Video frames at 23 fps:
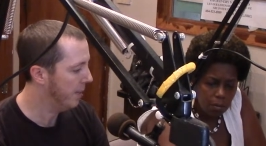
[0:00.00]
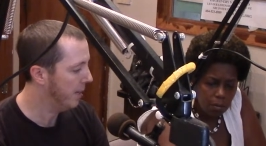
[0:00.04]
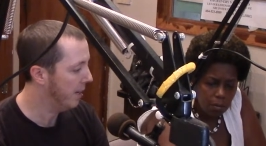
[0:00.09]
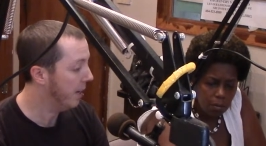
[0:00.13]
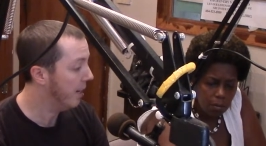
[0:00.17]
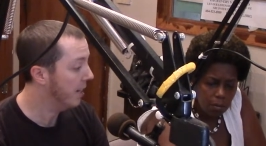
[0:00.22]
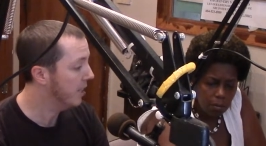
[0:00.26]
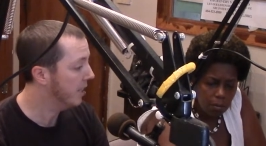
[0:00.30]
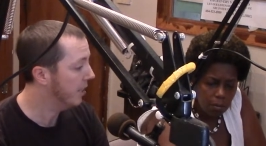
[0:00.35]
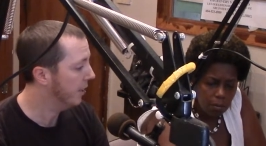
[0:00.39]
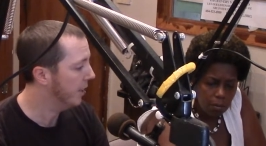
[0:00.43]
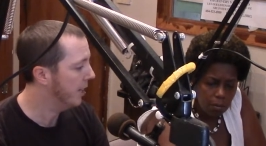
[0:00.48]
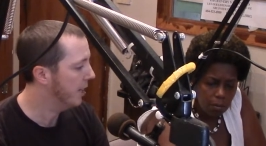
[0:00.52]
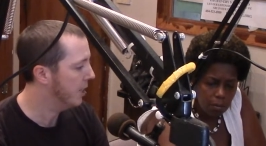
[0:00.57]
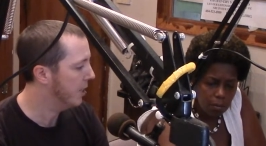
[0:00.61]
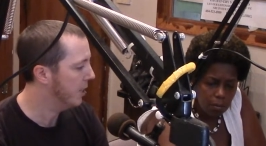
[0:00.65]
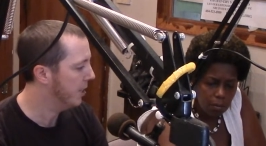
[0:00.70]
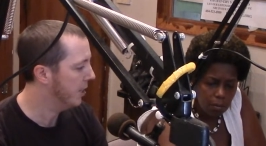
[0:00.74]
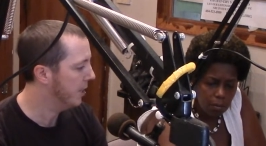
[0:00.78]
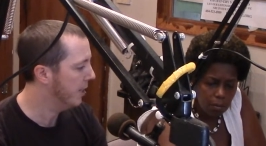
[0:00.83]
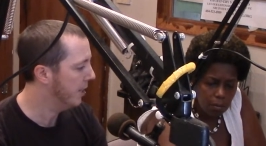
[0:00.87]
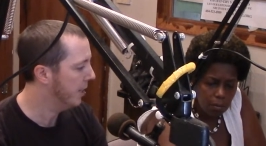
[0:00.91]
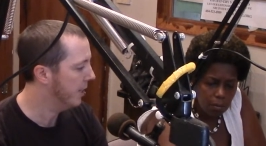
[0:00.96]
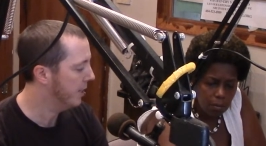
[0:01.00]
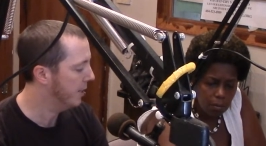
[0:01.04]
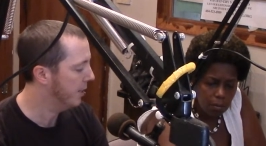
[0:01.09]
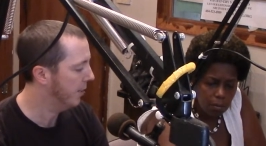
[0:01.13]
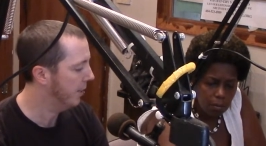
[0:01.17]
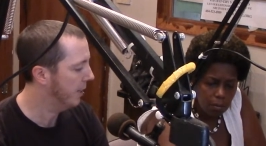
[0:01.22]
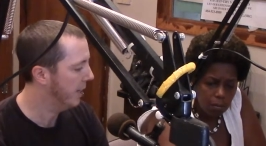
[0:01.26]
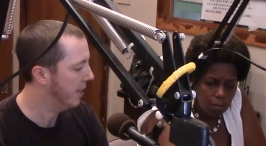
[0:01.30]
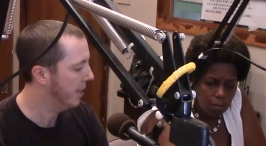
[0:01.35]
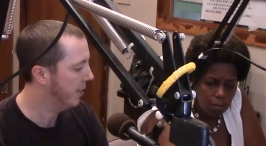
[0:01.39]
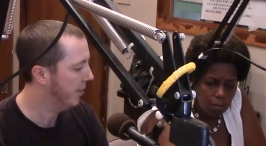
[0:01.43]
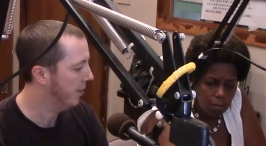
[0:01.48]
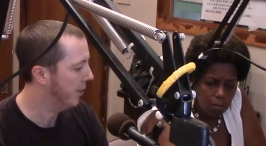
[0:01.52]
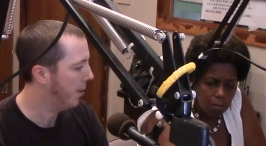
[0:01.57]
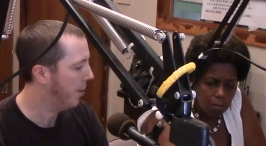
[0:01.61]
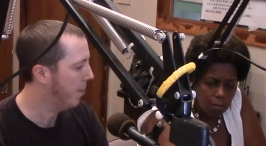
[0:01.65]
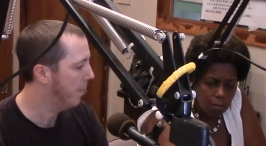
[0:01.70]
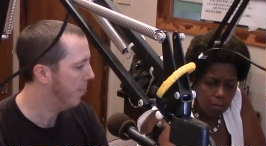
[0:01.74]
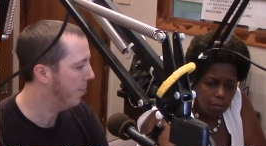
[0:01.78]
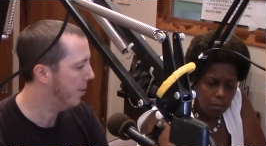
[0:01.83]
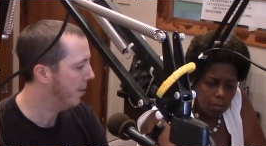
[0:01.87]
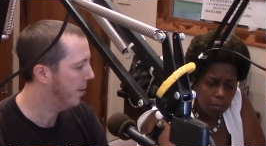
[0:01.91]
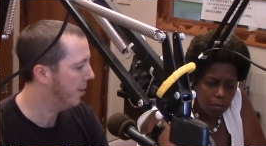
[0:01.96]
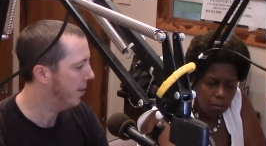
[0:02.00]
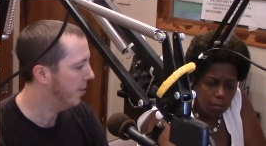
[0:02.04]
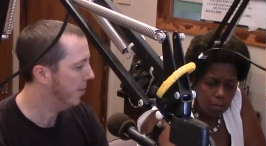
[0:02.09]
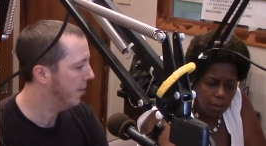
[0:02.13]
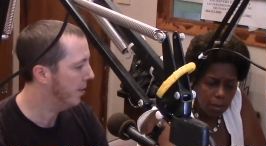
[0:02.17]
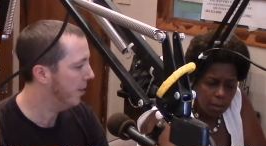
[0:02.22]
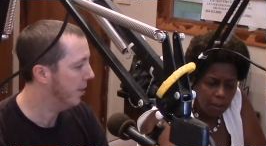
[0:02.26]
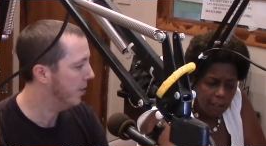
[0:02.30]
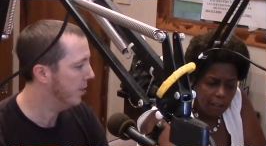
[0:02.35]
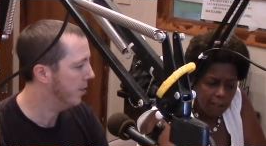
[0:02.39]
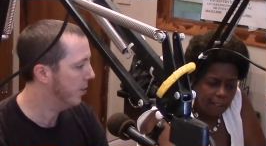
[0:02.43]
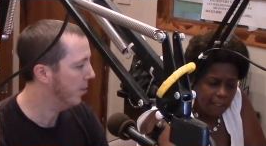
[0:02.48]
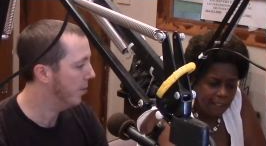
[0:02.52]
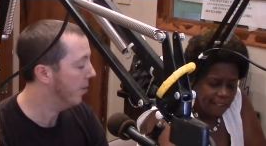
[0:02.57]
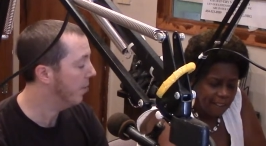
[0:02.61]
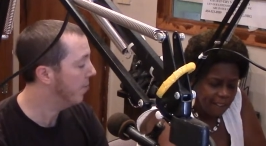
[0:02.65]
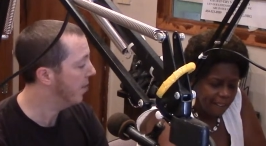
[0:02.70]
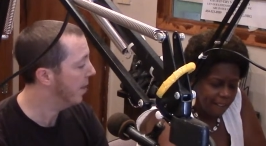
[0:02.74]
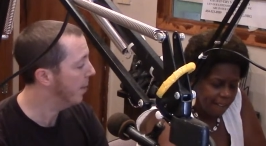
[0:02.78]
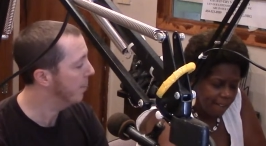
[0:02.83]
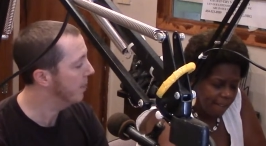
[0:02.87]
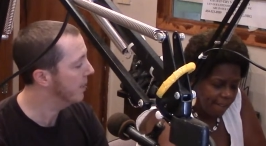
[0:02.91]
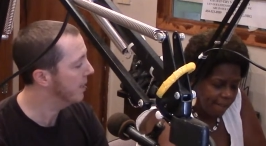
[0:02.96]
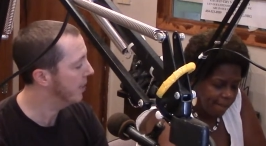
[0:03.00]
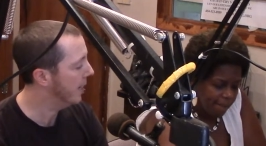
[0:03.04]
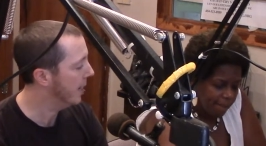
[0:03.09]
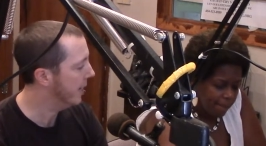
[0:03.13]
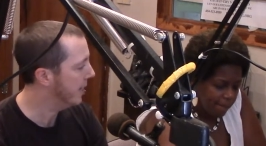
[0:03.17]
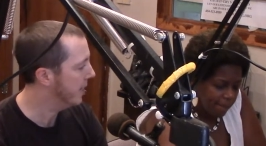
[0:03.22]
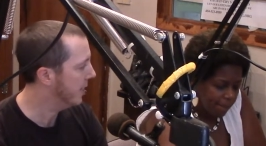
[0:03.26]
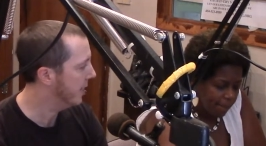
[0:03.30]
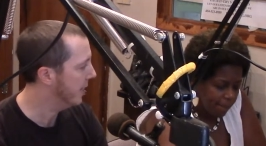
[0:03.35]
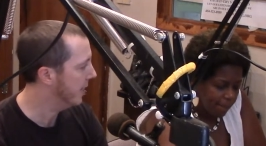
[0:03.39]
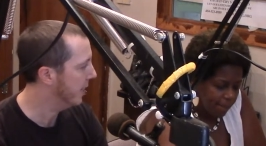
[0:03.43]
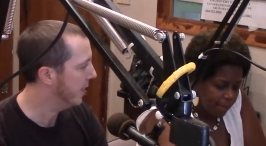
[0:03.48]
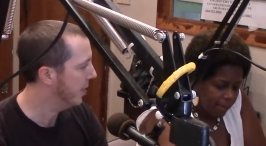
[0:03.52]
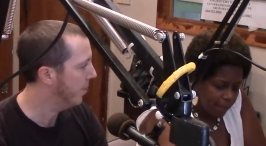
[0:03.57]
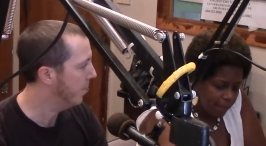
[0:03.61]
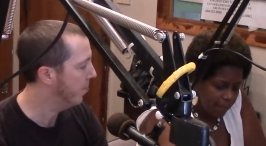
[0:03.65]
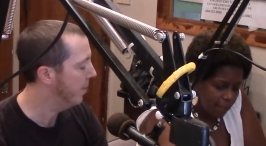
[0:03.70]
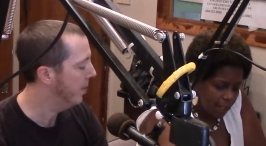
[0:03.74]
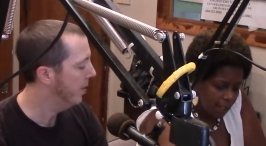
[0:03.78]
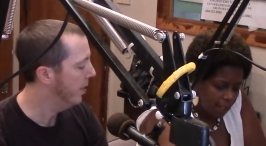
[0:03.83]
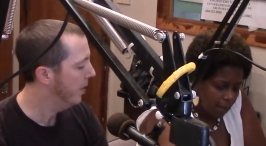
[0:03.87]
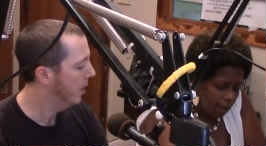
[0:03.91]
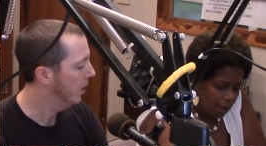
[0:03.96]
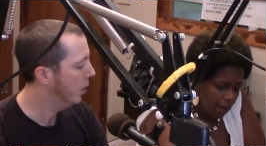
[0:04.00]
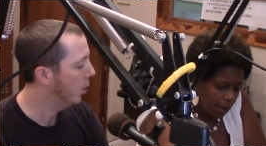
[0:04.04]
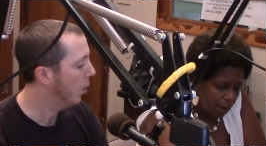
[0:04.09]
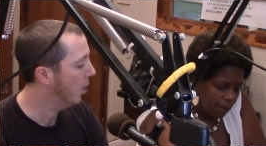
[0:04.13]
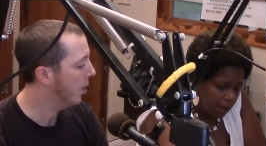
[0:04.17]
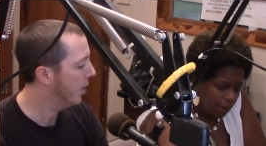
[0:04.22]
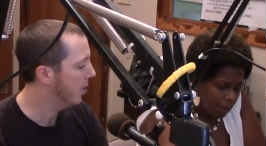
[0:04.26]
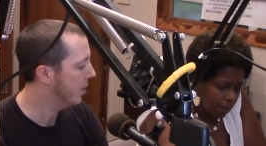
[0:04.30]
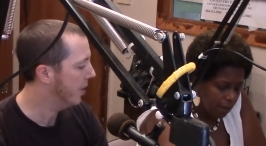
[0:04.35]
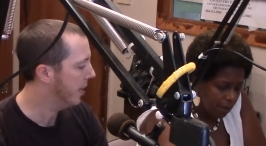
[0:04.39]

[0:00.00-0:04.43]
Speaker 1: in isolation until they heal up, and so their families can't see them, lawyers